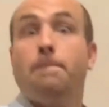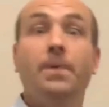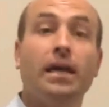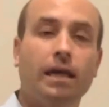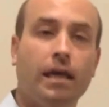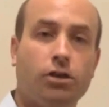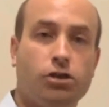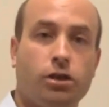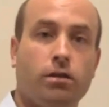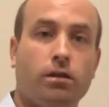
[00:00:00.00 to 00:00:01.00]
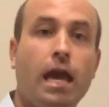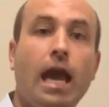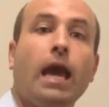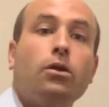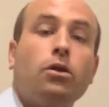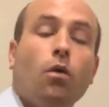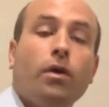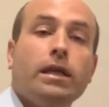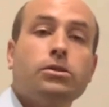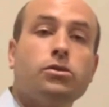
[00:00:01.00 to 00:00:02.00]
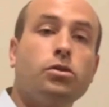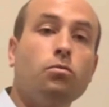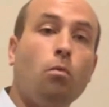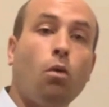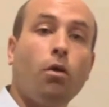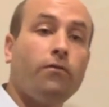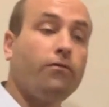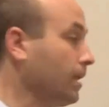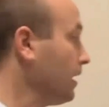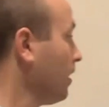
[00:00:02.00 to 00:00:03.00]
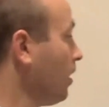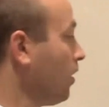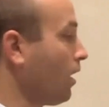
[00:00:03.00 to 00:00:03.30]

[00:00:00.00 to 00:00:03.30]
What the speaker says: big kitchen and going into more of the